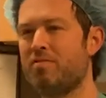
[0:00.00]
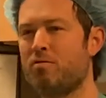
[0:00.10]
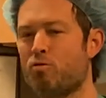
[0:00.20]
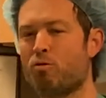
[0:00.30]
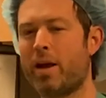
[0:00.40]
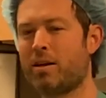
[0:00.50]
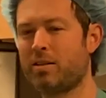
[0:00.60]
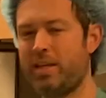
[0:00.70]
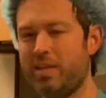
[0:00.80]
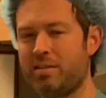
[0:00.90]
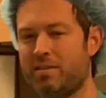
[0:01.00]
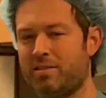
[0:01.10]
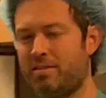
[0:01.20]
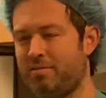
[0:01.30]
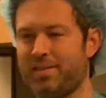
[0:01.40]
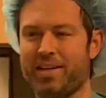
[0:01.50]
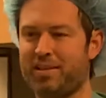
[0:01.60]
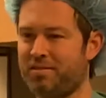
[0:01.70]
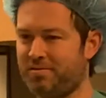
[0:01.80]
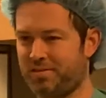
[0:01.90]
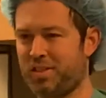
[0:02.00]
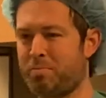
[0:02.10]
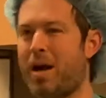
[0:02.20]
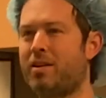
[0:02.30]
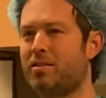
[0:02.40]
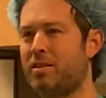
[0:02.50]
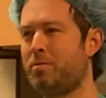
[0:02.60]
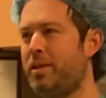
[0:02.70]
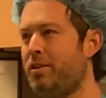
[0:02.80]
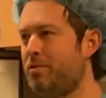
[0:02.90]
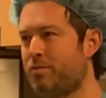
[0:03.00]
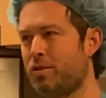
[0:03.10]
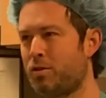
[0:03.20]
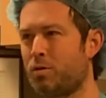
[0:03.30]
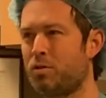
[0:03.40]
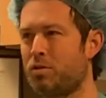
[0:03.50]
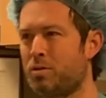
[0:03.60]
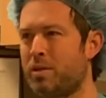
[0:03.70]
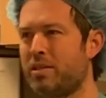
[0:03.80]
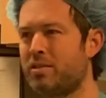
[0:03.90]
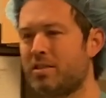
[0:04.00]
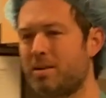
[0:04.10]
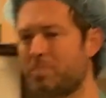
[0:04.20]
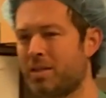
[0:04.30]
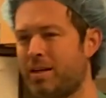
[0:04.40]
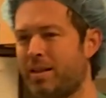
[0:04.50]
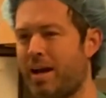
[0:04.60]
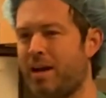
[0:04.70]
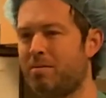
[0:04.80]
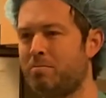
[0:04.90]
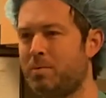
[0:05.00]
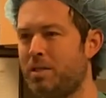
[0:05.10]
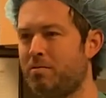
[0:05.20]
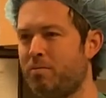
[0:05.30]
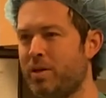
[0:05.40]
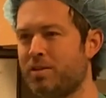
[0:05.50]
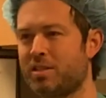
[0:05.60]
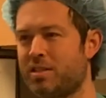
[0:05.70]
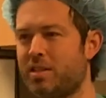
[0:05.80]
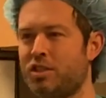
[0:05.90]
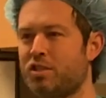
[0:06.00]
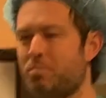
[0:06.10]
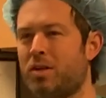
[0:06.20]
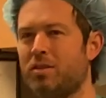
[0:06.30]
Rarely like a spinal that we do for a total joint or something like that, but we use such a small